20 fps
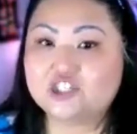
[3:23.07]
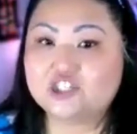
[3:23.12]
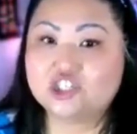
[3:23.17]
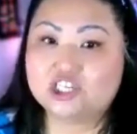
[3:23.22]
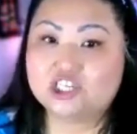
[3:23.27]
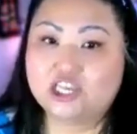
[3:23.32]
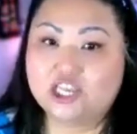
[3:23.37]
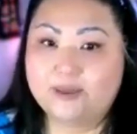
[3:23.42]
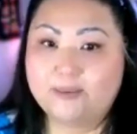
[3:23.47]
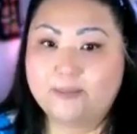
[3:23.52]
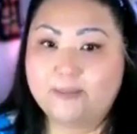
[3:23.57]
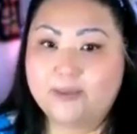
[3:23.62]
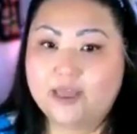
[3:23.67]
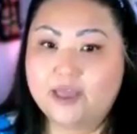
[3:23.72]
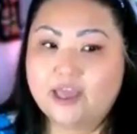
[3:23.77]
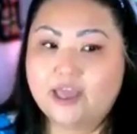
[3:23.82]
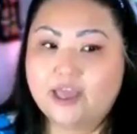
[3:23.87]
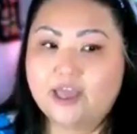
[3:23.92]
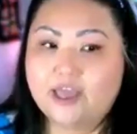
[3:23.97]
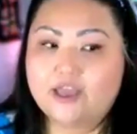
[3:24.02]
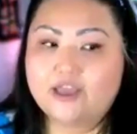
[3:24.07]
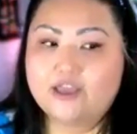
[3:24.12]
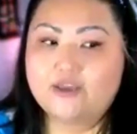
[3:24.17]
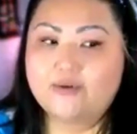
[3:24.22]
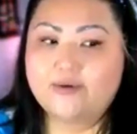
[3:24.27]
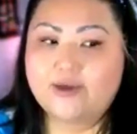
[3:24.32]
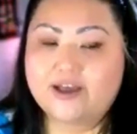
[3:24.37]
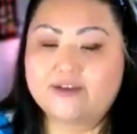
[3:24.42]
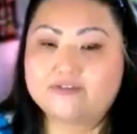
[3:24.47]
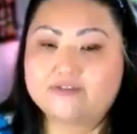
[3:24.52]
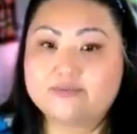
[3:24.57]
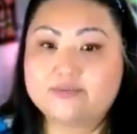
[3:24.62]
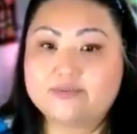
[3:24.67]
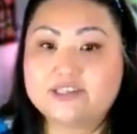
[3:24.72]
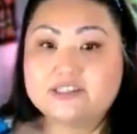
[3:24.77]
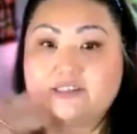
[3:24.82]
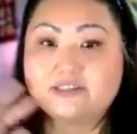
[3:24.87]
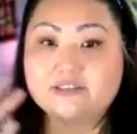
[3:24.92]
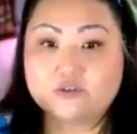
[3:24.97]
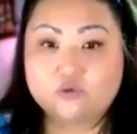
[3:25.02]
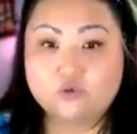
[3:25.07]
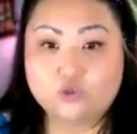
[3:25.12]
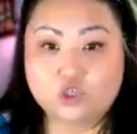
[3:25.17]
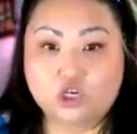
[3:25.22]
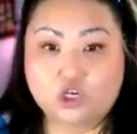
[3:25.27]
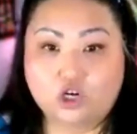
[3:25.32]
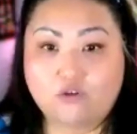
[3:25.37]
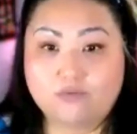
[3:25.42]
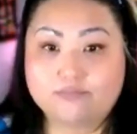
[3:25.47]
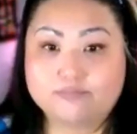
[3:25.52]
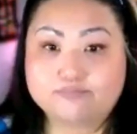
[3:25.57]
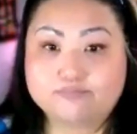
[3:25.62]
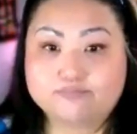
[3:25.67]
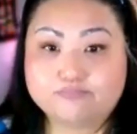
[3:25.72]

cheap. You have to be delusional.